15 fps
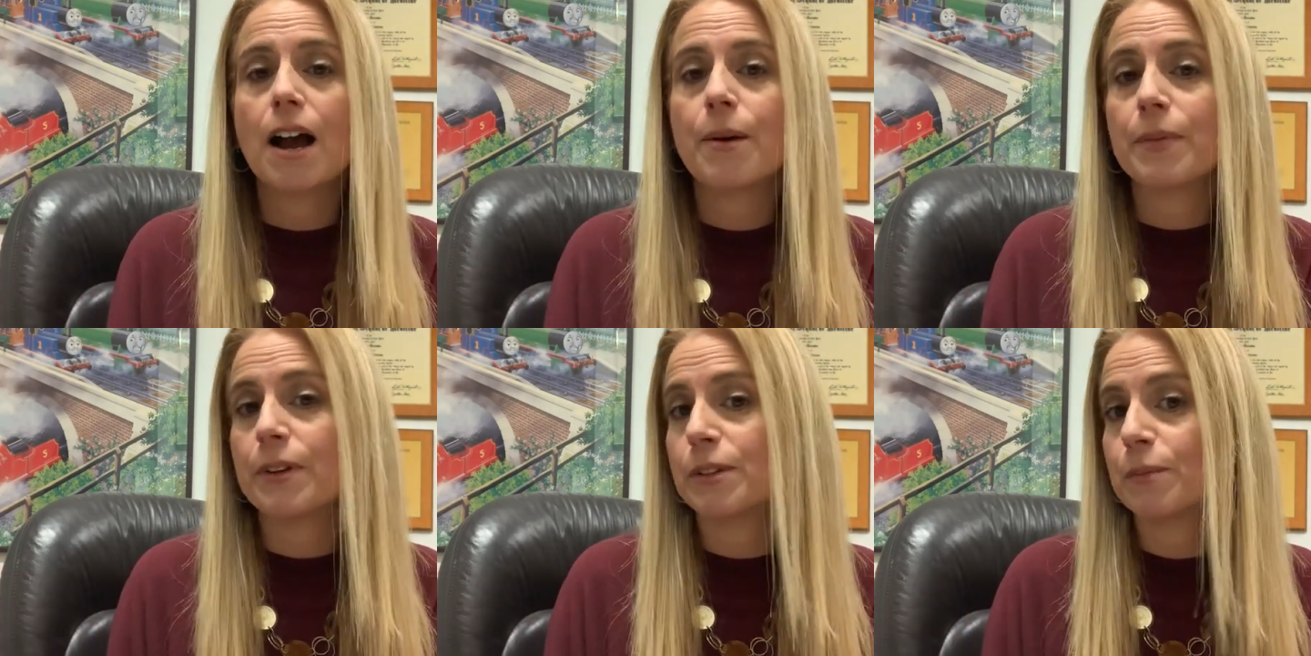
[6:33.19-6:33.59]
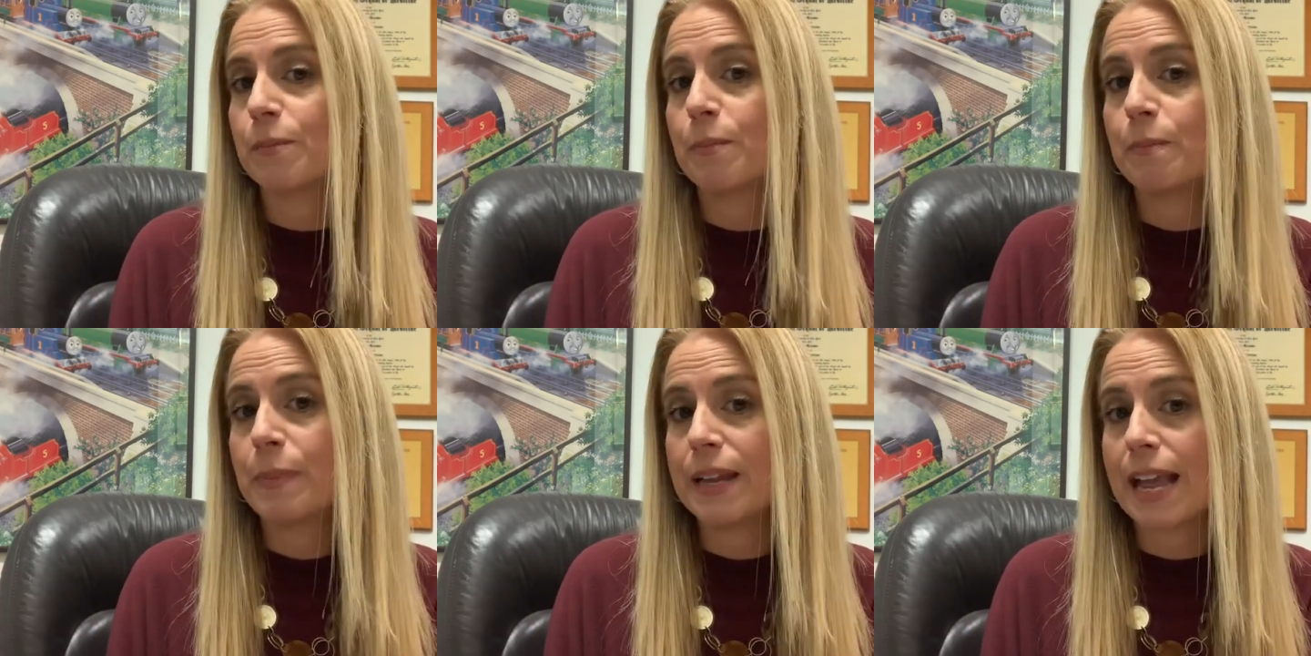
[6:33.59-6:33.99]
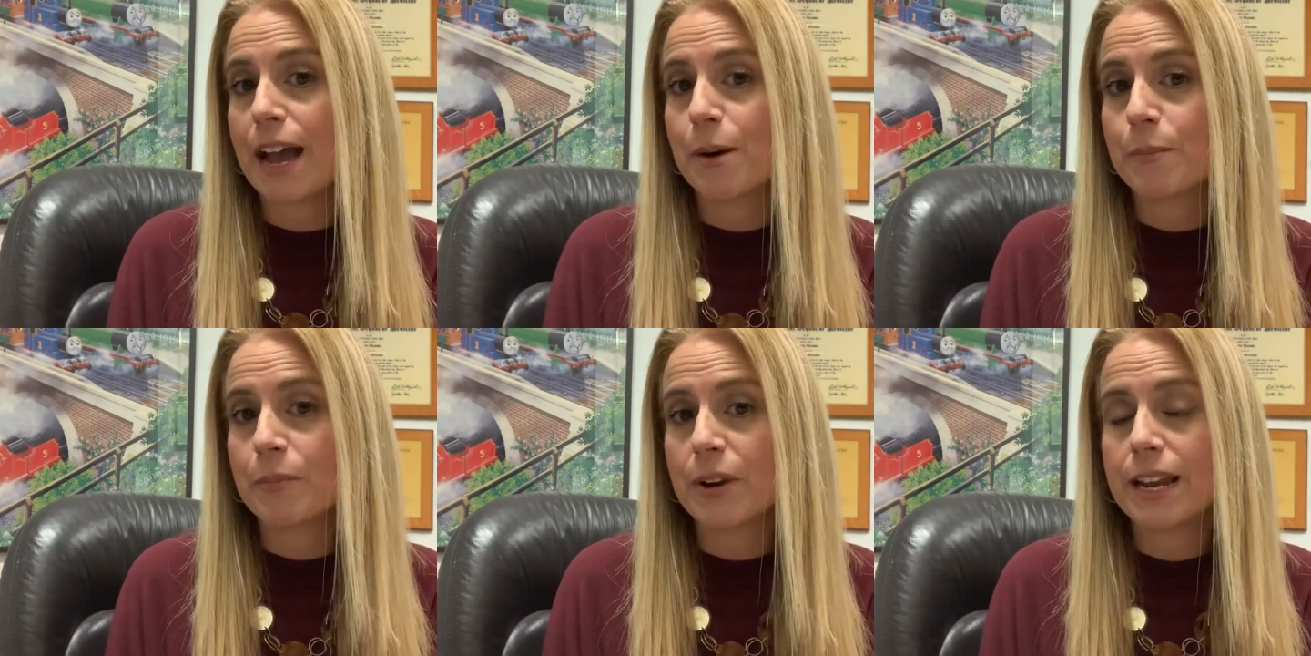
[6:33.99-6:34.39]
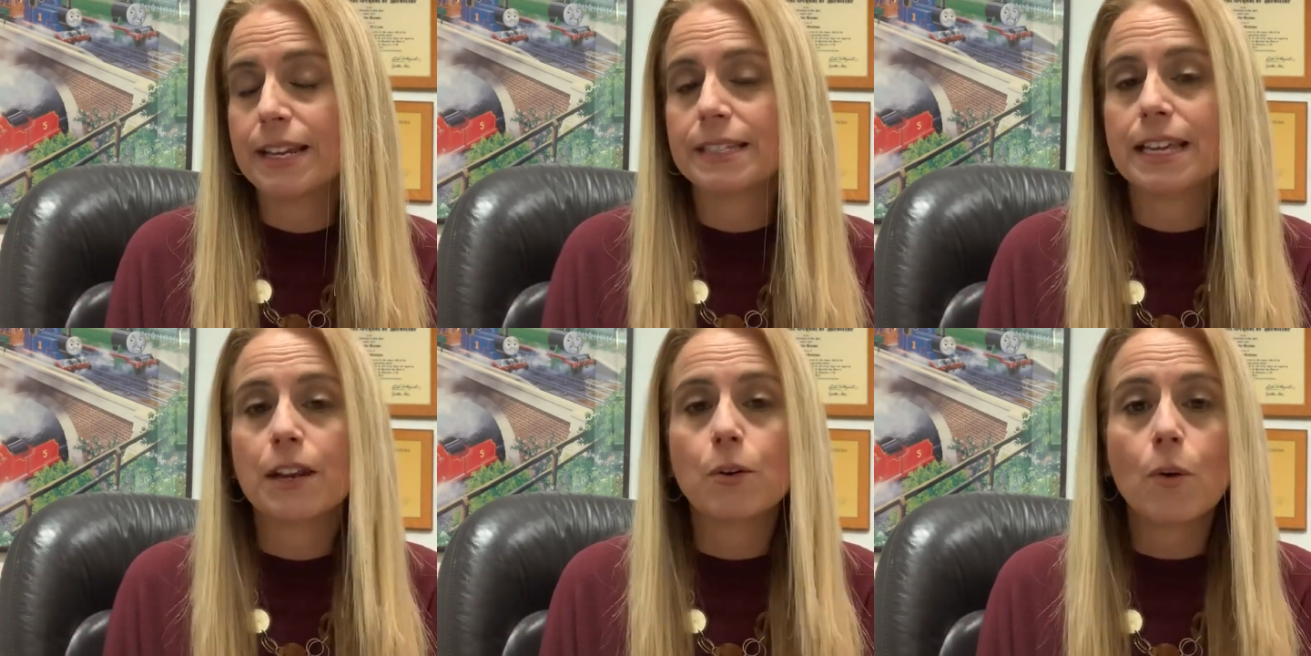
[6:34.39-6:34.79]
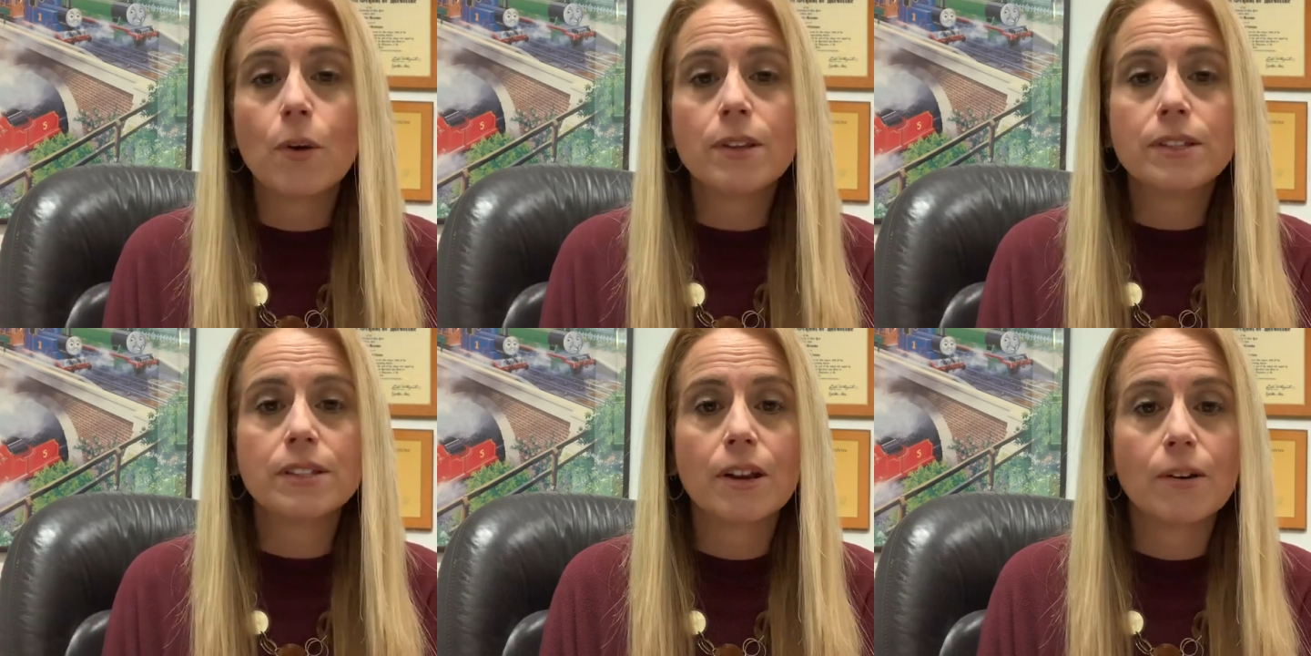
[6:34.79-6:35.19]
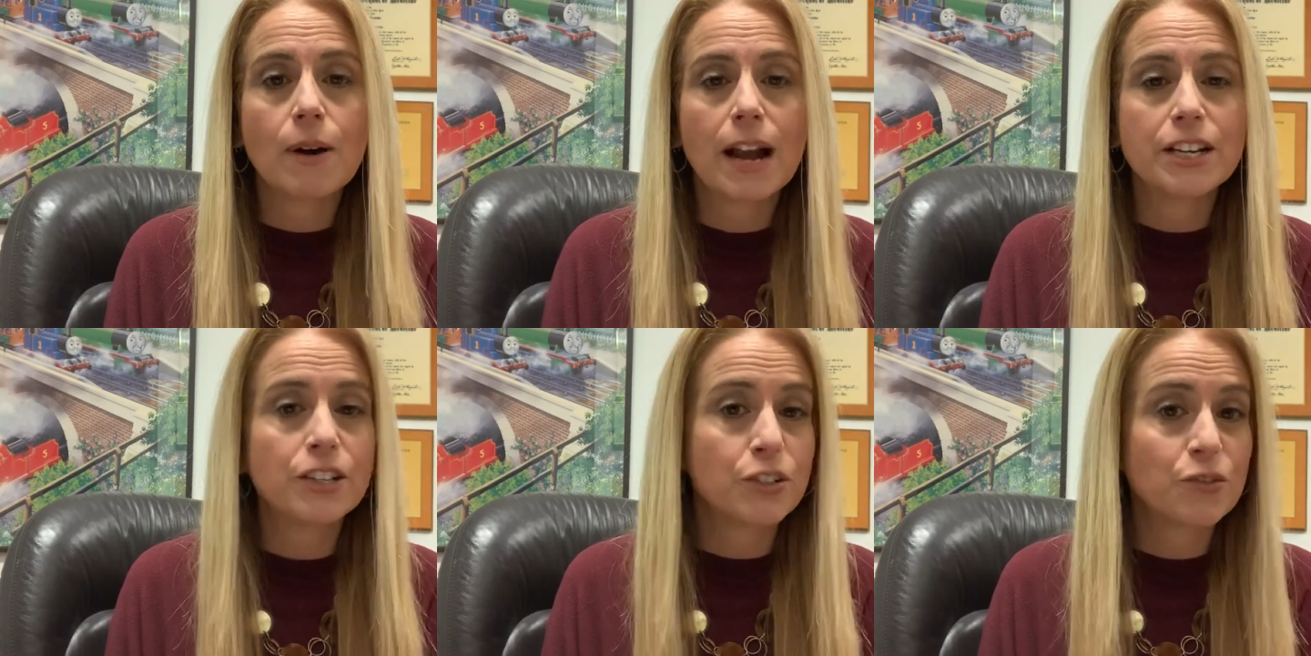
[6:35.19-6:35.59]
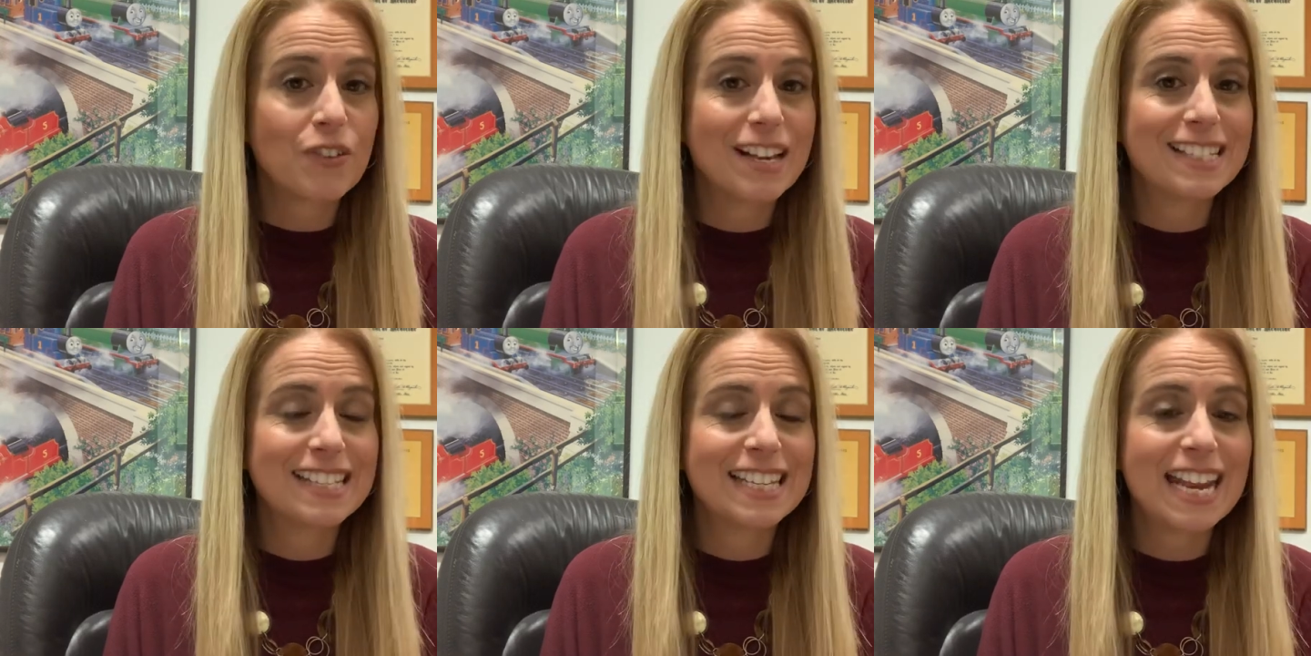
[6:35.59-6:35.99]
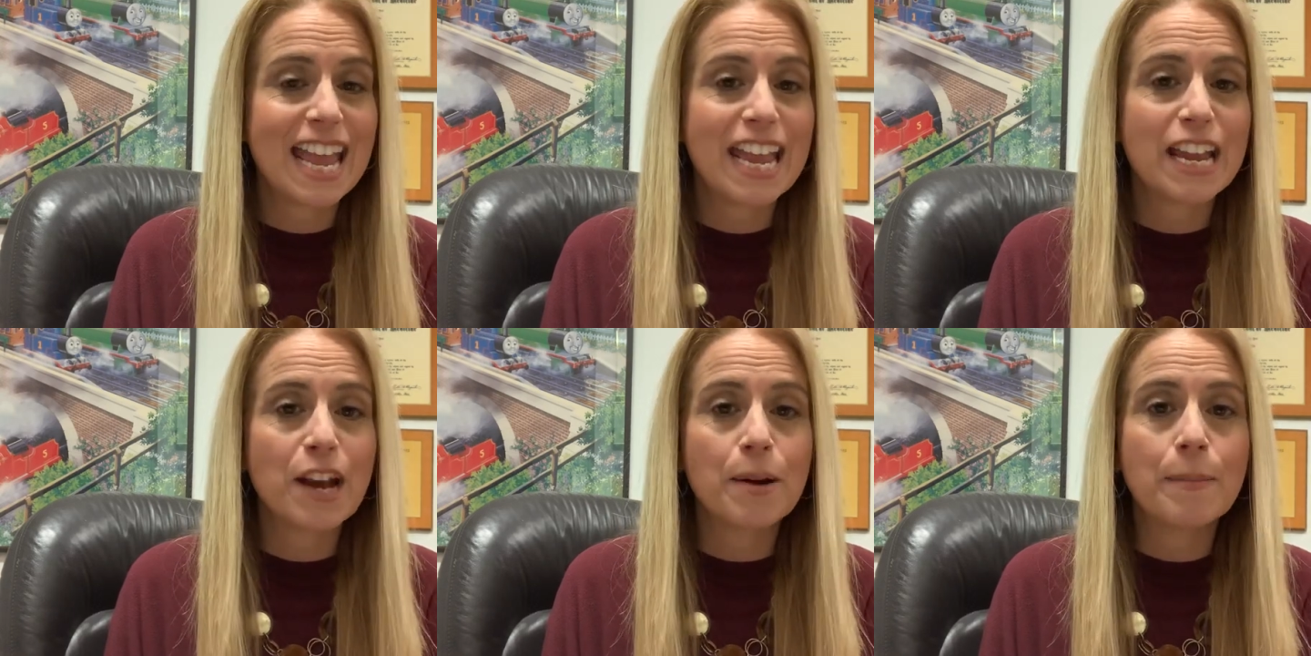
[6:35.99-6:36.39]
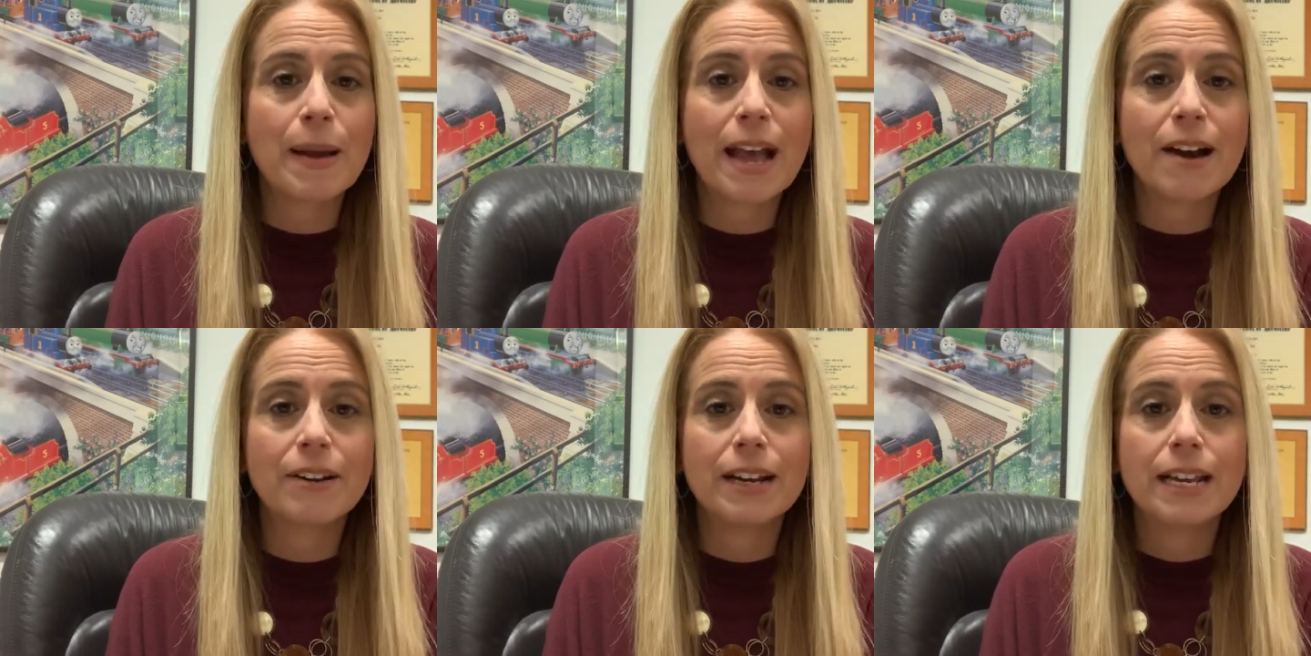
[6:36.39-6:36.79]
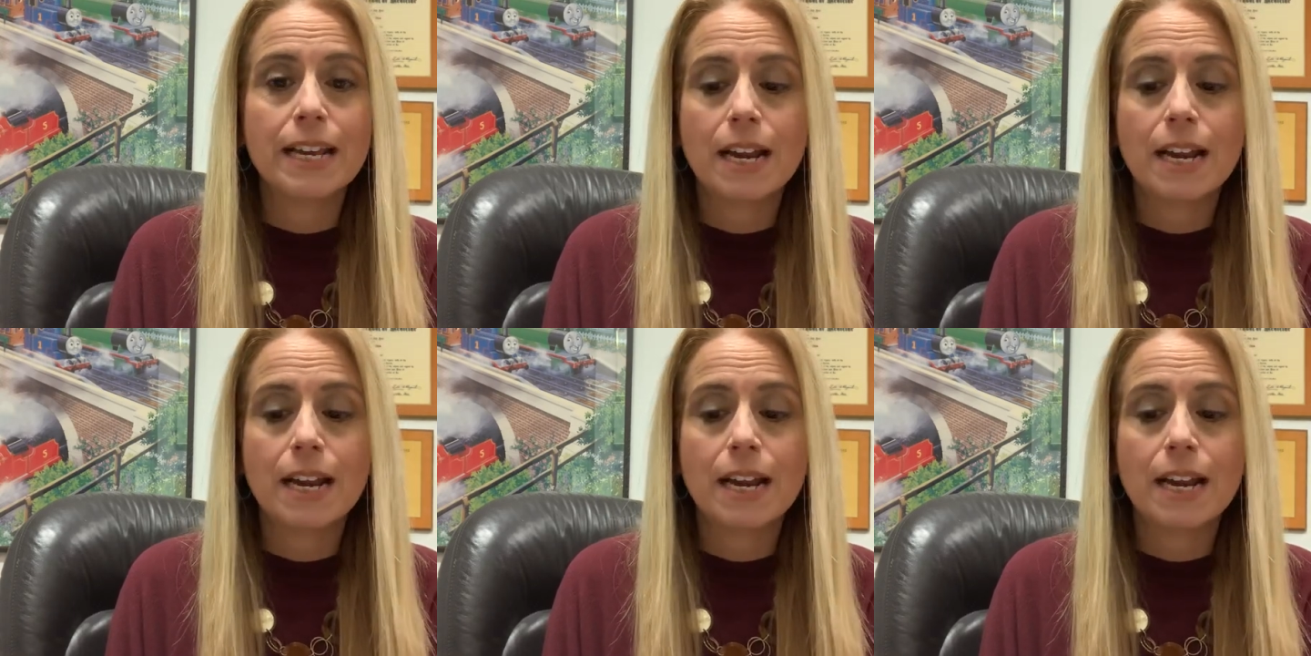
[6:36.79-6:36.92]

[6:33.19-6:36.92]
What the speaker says: There's big outbreaks. And also, I just read today about